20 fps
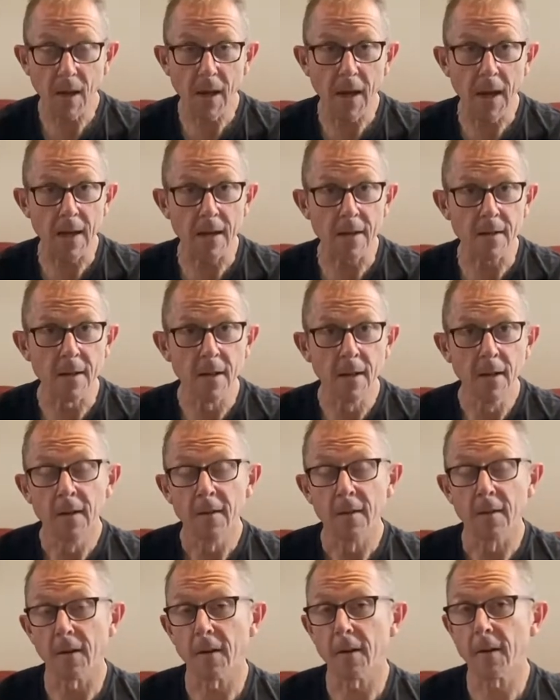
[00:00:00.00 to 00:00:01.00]
And
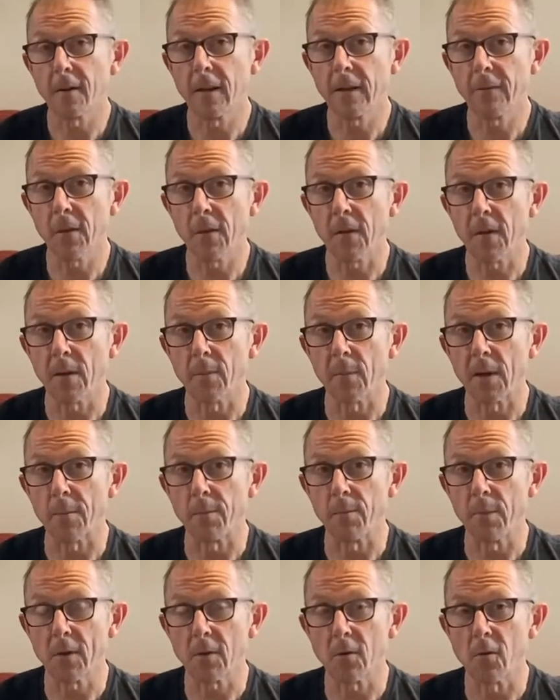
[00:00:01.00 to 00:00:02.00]
the clever thing
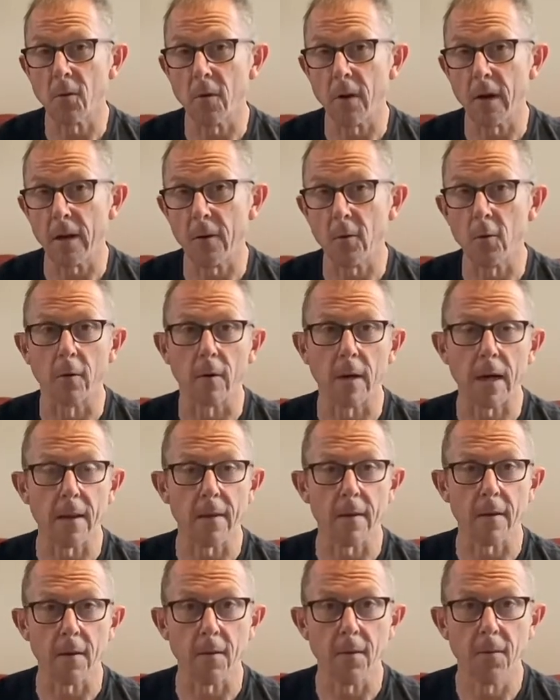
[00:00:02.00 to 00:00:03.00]
about Bitcoin or
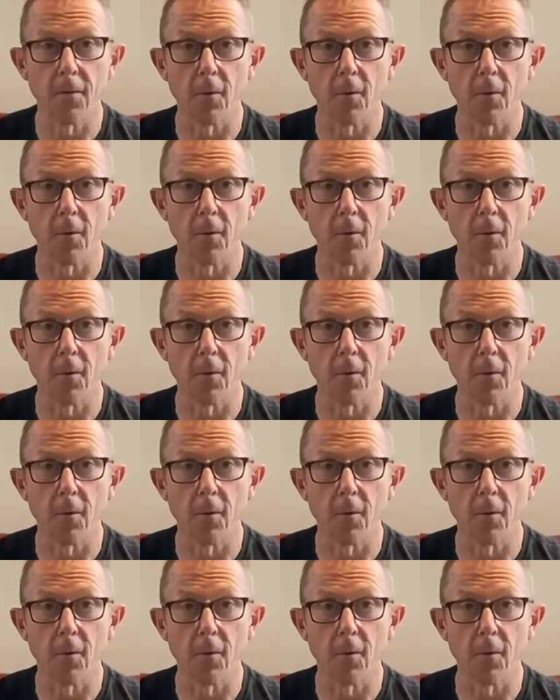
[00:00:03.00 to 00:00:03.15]
other